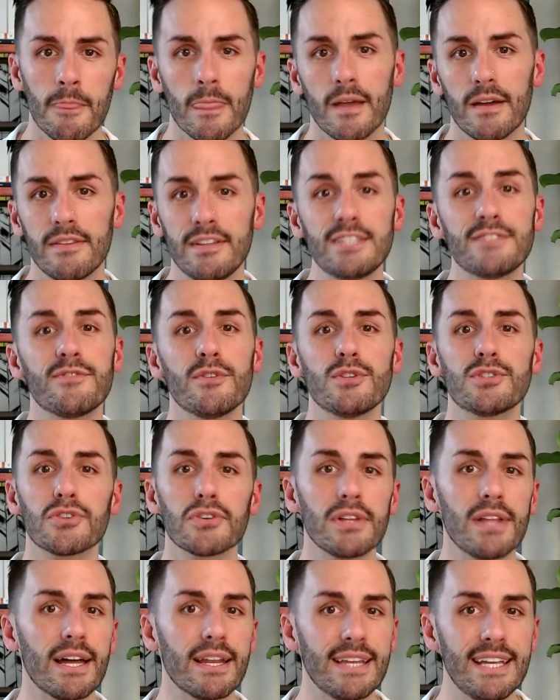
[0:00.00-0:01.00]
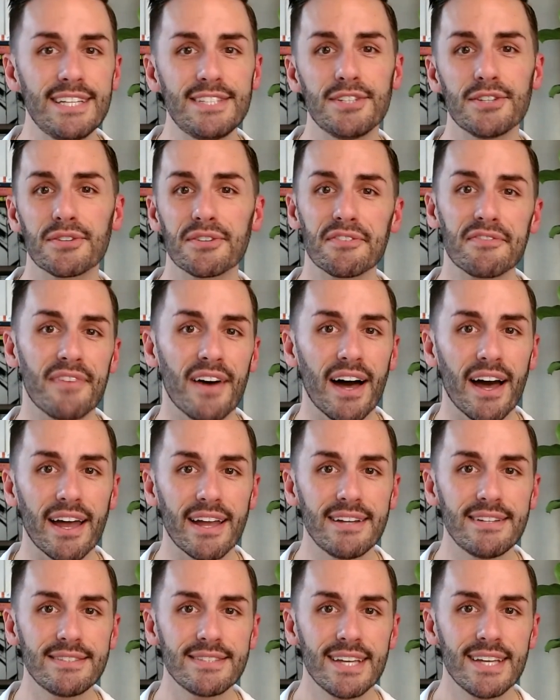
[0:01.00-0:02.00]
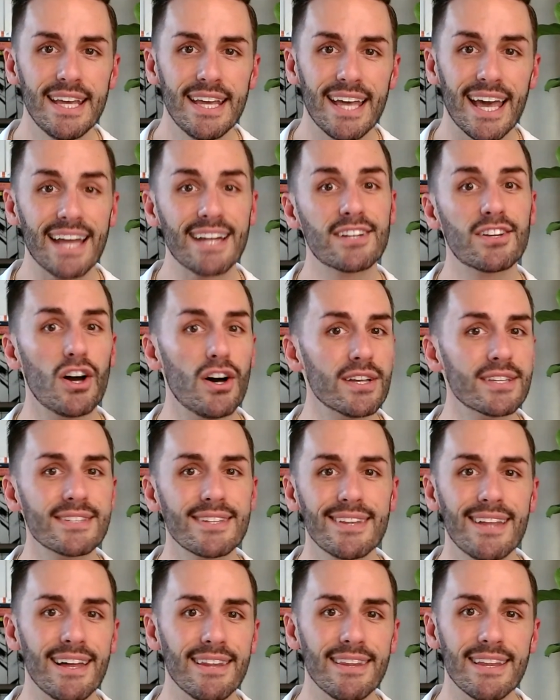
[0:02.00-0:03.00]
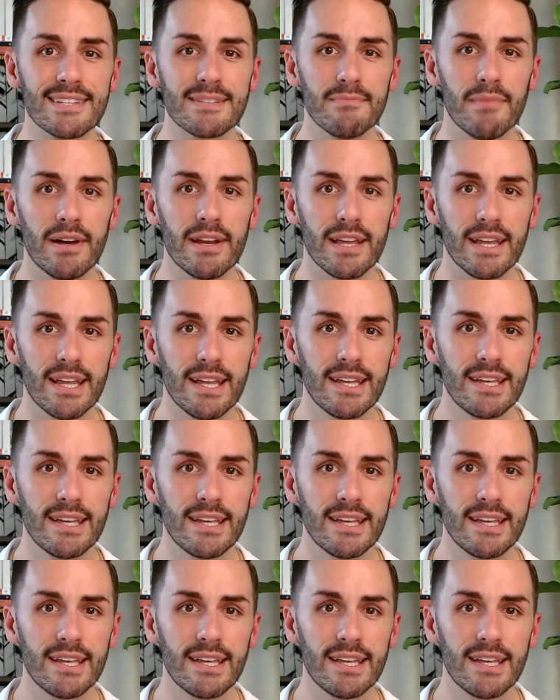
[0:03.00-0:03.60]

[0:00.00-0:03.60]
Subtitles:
These foods are a lot easier to find and cost a lot less money.